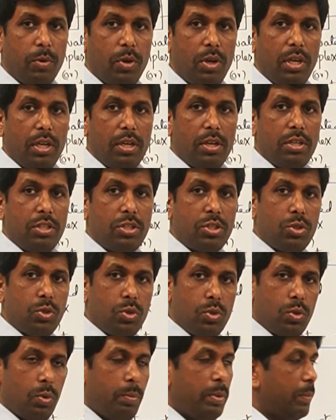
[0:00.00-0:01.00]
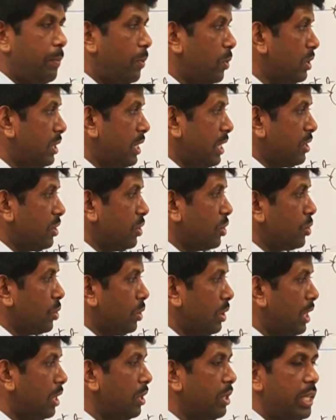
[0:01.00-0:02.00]
molecules to be possessed
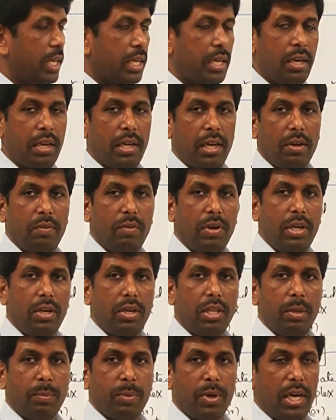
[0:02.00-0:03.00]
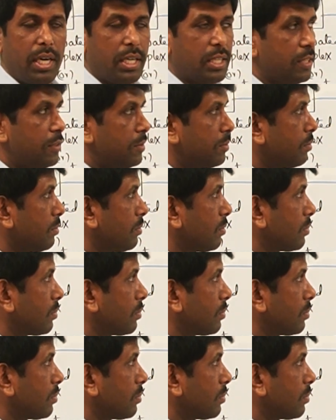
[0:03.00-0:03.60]
so that they can convert into the products.